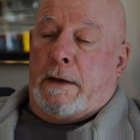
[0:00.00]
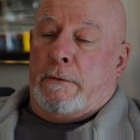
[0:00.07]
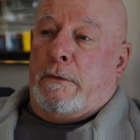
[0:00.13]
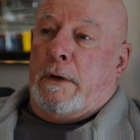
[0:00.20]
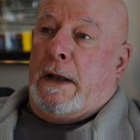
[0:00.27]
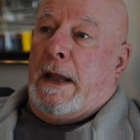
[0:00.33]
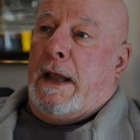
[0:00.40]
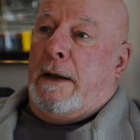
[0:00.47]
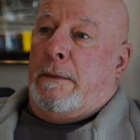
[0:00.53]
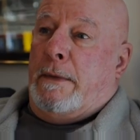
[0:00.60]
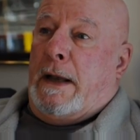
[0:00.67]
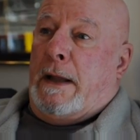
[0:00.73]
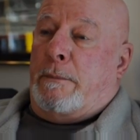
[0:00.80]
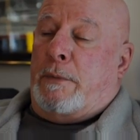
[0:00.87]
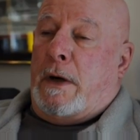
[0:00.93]
I really am,
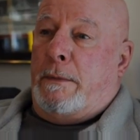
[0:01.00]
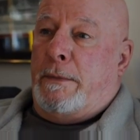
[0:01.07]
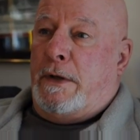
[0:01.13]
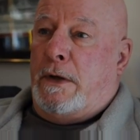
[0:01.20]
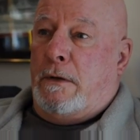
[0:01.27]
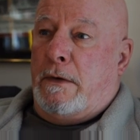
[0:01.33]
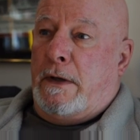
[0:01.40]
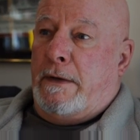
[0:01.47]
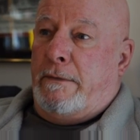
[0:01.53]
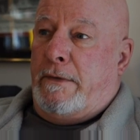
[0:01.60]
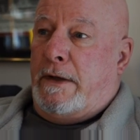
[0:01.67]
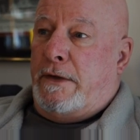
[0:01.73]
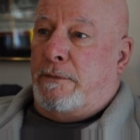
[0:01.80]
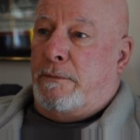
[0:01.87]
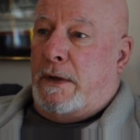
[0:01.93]
and I probably don't give
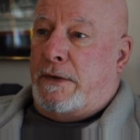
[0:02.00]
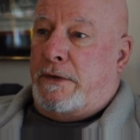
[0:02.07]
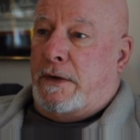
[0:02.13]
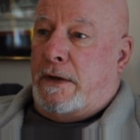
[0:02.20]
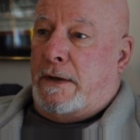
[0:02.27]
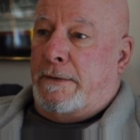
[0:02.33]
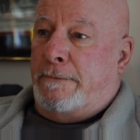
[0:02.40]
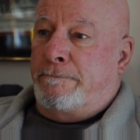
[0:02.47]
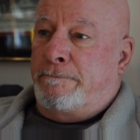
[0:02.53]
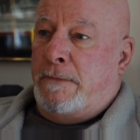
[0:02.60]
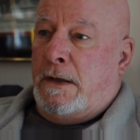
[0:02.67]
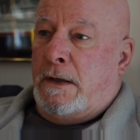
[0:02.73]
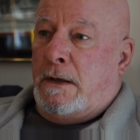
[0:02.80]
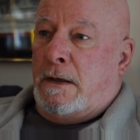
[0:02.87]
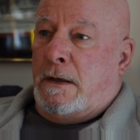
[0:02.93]
it as much
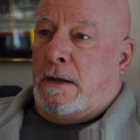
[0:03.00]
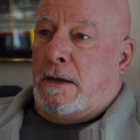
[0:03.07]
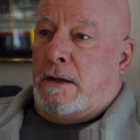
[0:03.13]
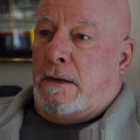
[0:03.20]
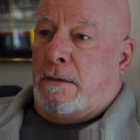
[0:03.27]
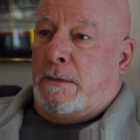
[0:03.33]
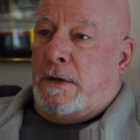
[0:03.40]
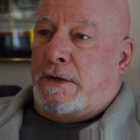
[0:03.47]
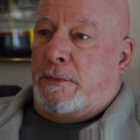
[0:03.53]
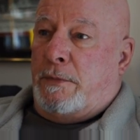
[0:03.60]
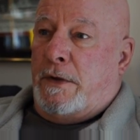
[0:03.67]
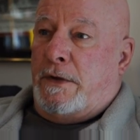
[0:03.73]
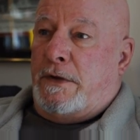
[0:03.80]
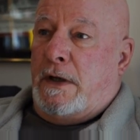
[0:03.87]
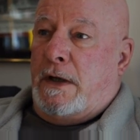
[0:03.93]

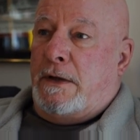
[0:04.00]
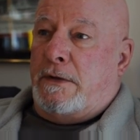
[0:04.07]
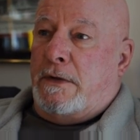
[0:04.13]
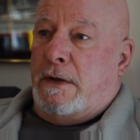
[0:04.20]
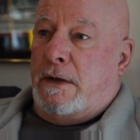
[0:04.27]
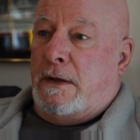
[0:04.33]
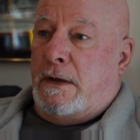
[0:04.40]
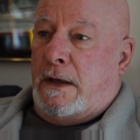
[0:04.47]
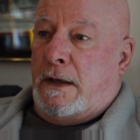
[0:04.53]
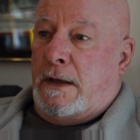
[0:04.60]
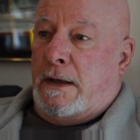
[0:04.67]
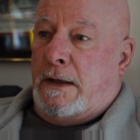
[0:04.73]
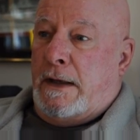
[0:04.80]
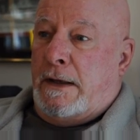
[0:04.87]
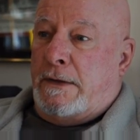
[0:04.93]
appreciation
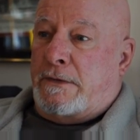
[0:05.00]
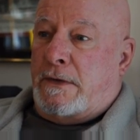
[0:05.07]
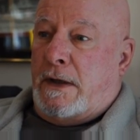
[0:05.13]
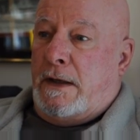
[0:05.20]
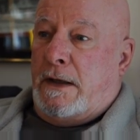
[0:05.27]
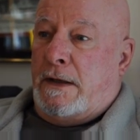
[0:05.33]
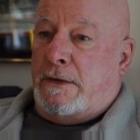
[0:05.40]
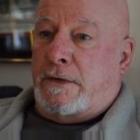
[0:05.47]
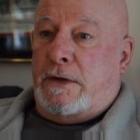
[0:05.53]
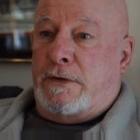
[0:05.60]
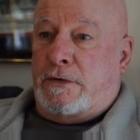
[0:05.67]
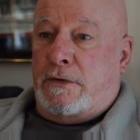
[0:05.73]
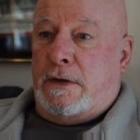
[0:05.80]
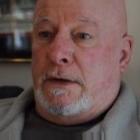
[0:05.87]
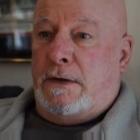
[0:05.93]
as I
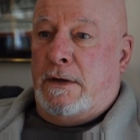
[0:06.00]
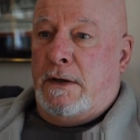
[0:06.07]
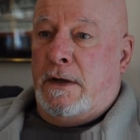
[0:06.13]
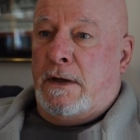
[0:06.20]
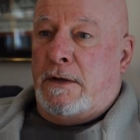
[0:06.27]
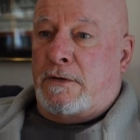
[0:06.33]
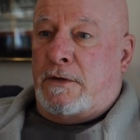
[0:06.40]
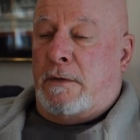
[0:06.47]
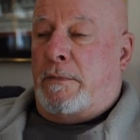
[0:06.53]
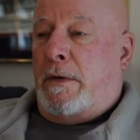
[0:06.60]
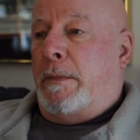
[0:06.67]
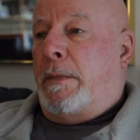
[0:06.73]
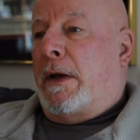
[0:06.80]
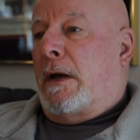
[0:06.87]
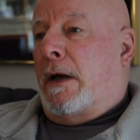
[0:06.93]
should,
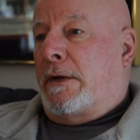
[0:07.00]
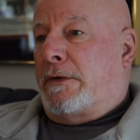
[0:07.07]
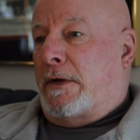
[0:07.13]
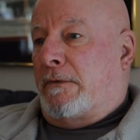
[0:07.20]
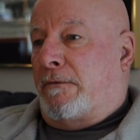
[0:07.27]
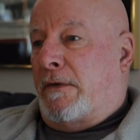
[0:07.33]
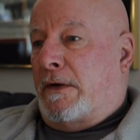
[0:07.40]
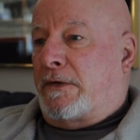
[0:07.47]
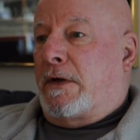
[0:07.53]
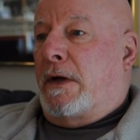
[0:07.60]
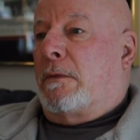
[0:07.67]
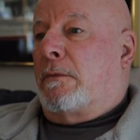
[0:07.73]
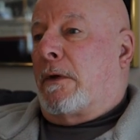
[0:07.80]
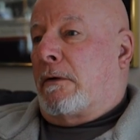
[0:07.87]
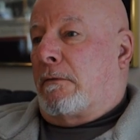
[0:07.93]
simply because it fits
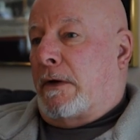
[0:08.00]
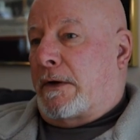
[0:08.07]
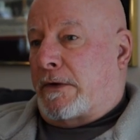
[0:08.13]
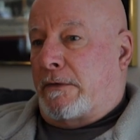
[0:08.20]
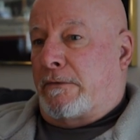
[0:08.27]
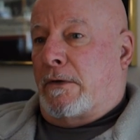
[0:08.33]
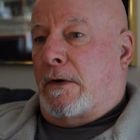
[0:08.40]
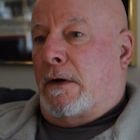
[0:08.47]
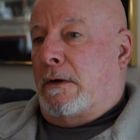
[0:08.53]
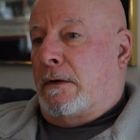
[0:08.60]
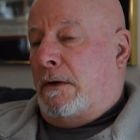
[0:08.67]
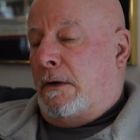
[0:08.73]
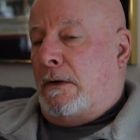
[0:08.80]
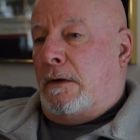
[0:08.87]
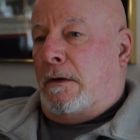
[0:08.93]
in with the rest of our
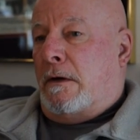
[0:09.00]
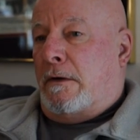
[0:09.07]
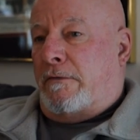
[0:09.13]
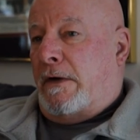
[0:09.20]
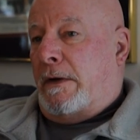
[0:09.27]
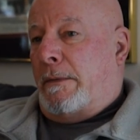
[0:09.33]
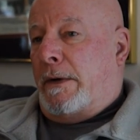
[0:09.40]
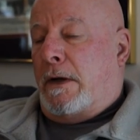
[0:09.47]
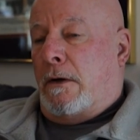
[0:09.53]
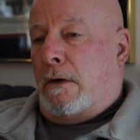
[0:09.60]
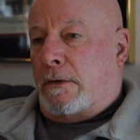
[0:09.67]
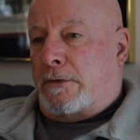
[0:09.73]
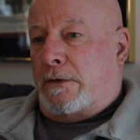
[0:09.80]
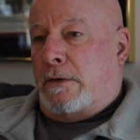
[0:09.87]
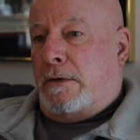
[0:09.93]
family
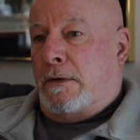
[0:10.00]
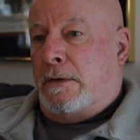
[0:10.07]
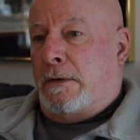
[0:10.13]
culture.